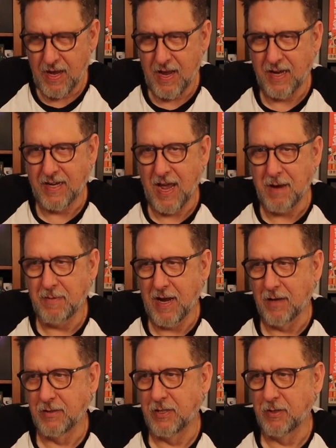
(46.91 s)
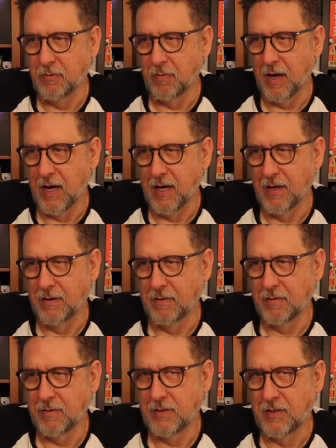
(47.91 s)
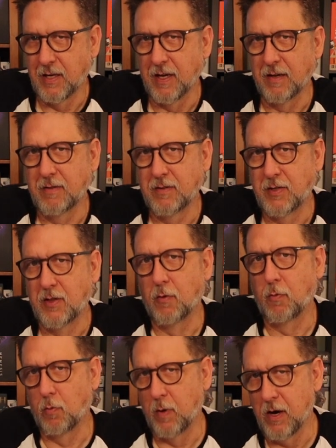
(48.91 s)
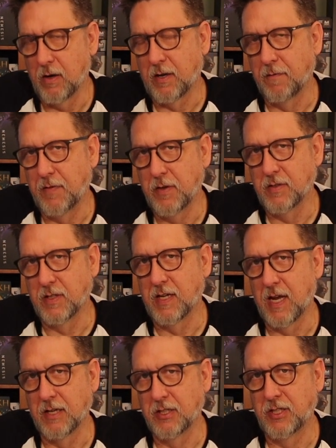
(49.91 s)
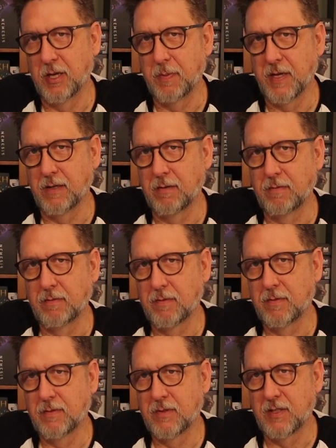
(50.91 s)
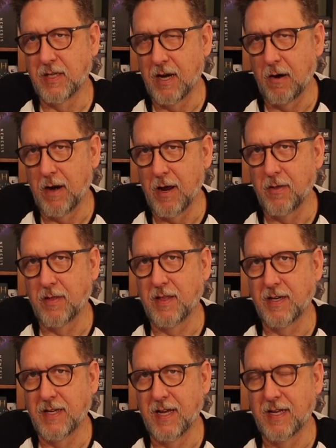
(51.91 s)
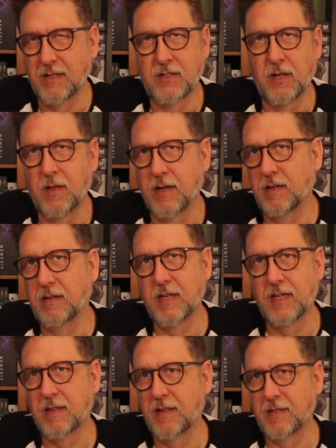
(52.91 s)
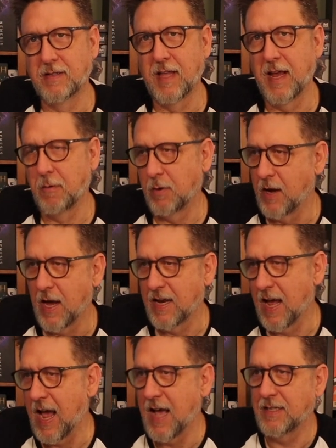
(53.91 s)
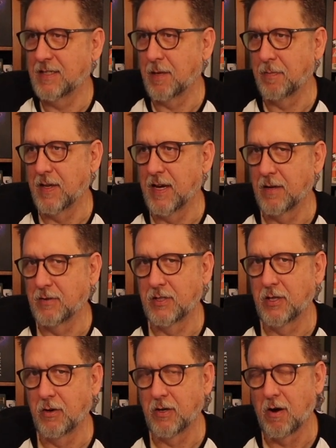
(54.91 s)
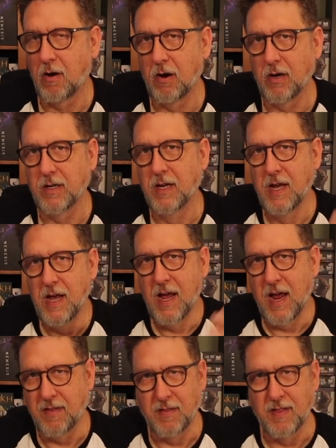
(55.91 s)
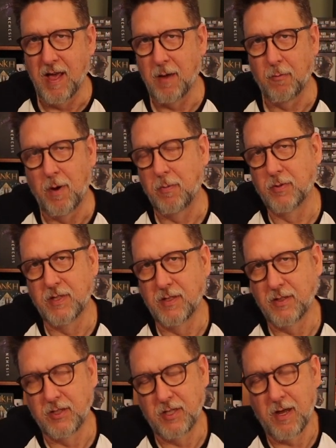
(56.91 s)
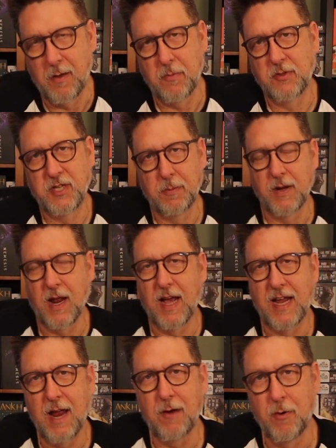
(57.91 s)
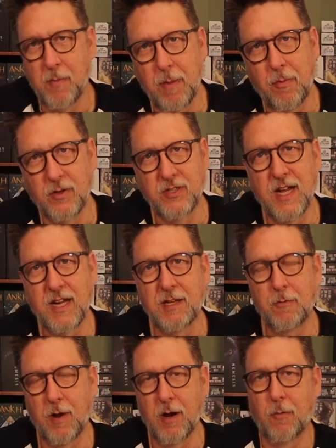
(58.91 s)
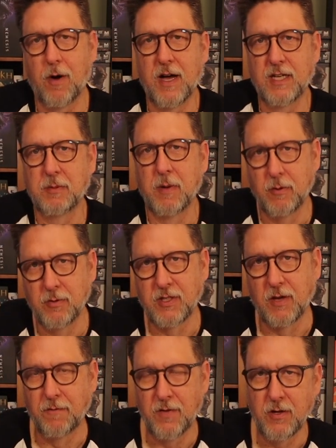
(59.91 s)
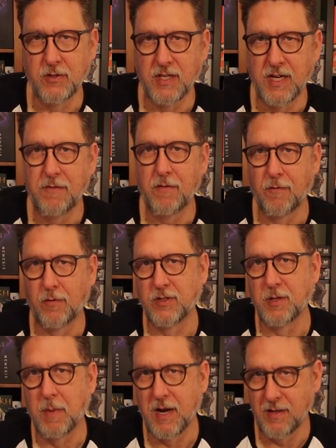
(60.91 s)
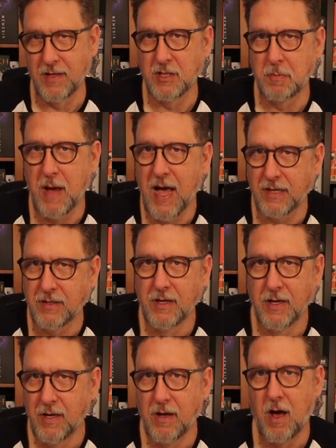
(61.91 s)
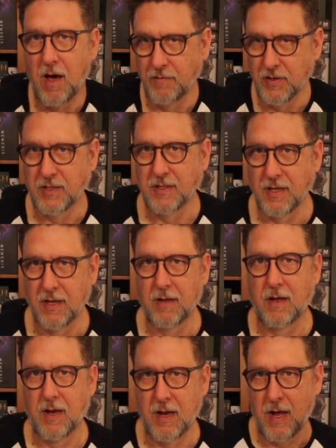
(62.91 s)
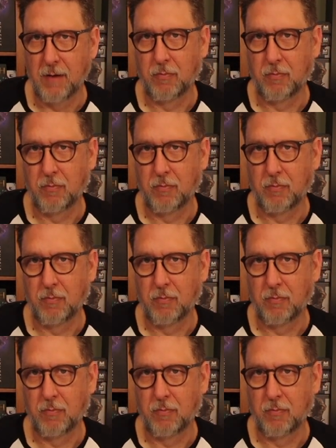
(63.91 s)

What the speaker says: it came down to the weird, confusing kind of shipping scenario that they did. So they did this thing where you had to add something else to your cart, and then that represented the shipping. I can't remember exactly what it was, but it was confusing, even for somebody that's backed, obviously, a lot